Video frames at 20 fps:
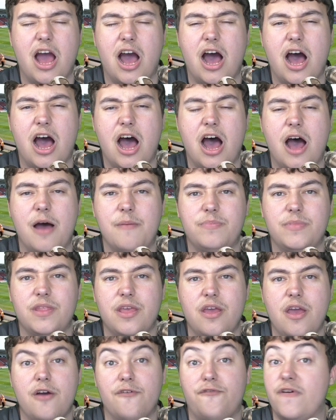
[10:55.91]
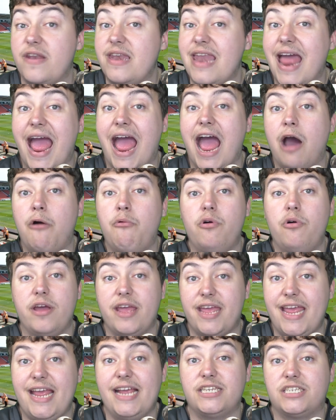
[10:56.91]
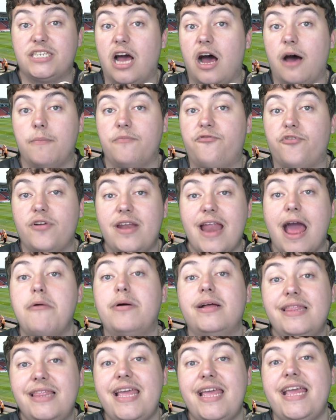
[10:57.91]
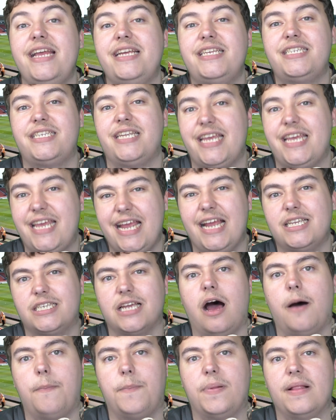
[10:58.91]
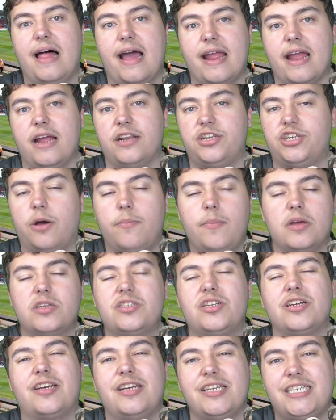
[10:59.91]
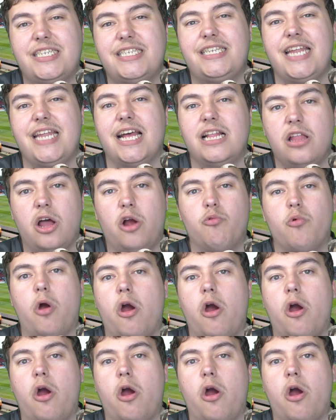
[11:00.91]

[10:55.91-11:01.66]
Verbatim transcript: Um, for now, he is our. For now, at least, he is our player. John Bostock is still a